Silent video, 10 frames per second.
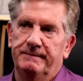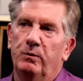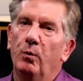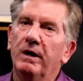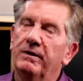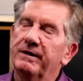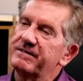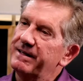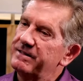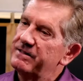Well, it's
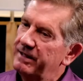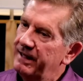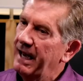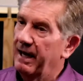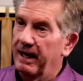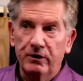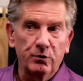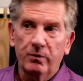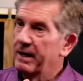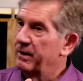and
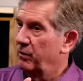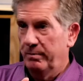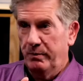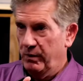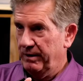you're right on point,